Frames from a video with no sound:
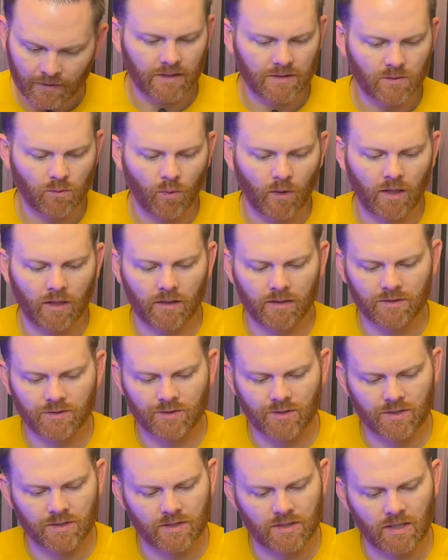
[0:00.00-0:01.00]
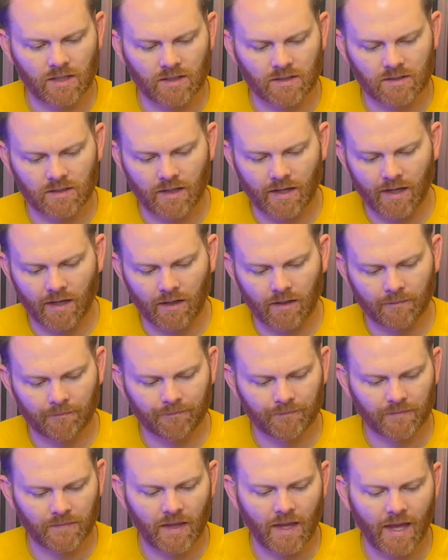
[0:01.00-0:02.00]
as well as just things like
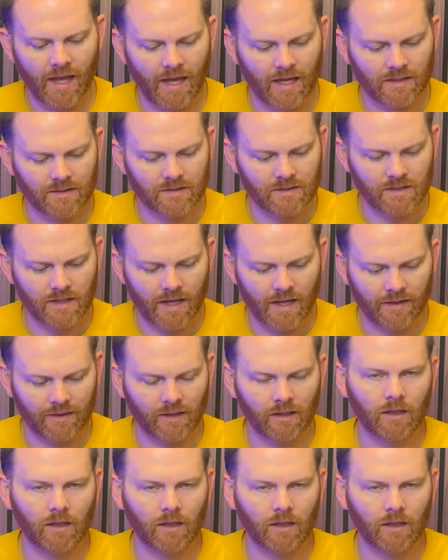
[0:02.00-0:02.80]
the headset,